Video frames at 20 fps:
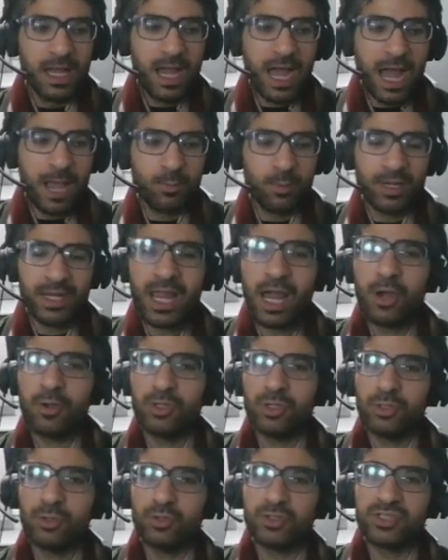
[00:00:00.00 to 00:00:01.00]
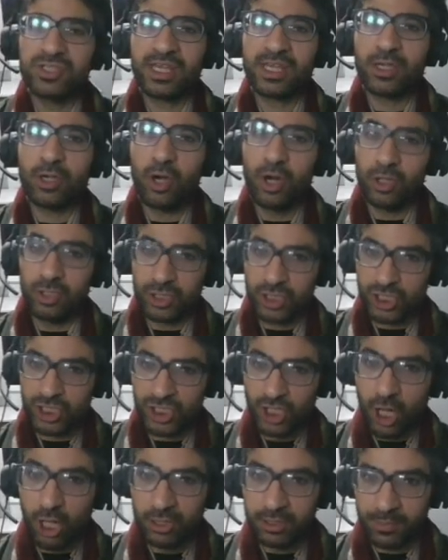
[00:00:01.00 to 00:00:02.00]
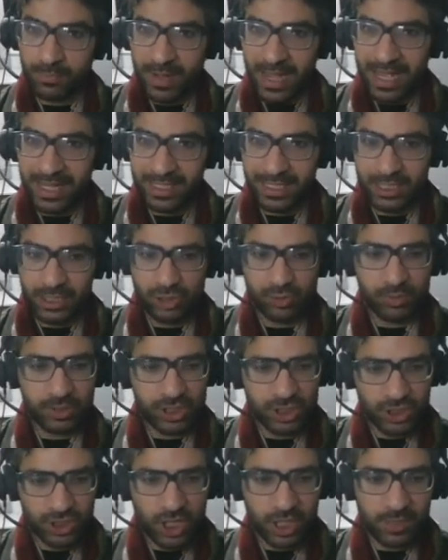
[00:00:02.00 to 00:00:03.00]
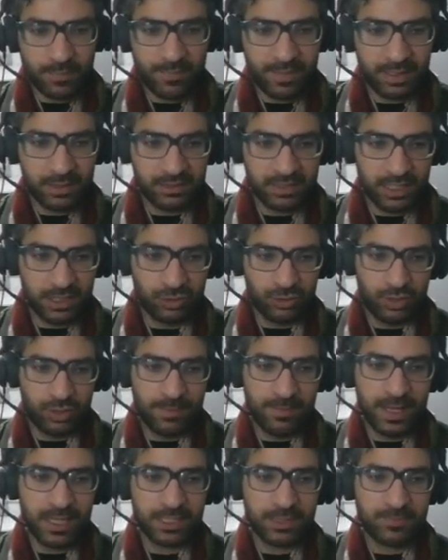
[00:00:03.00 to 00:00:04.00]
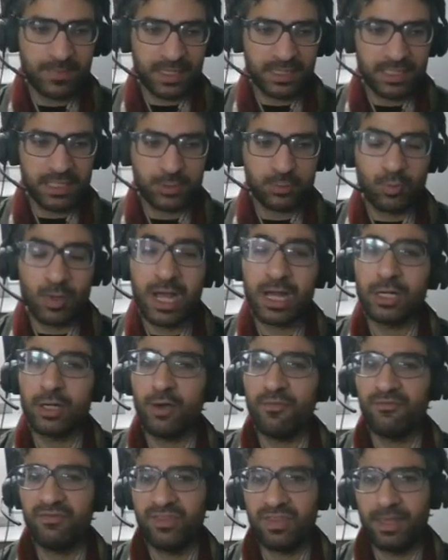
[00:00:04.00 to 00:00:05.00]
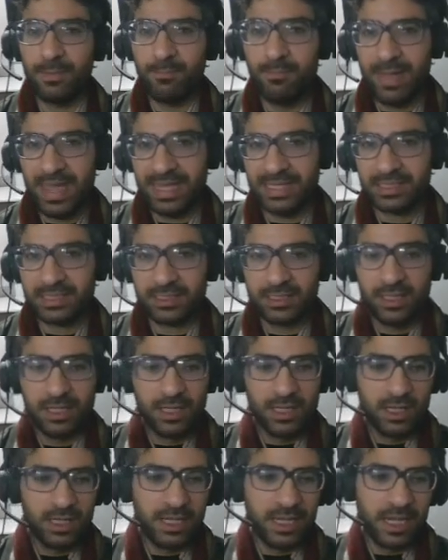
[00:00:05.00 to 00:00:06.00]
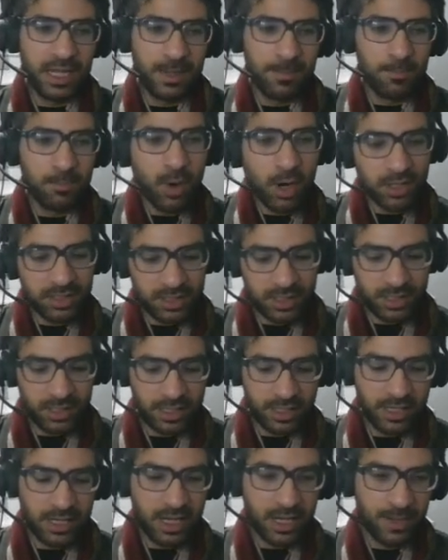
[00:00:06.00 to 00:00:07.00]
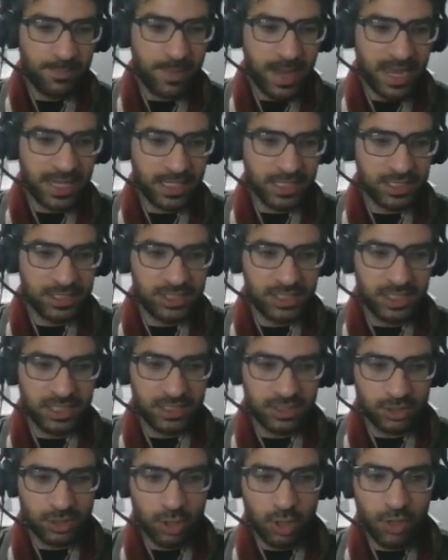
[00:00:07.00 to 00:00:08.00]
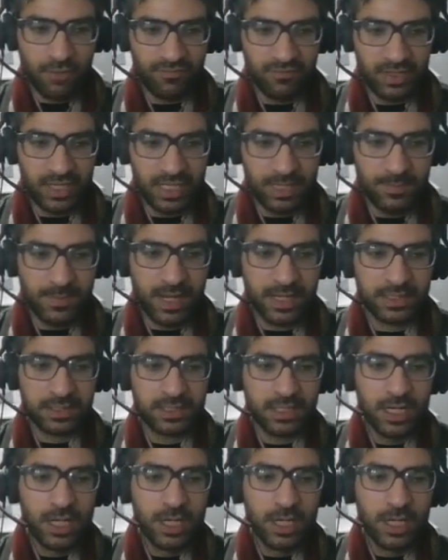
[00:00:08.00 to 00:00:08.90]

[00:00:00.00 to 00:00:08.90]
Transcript: I will now use the consult package, which is not built into Emacs, but is one of the best modern packages of Emacs.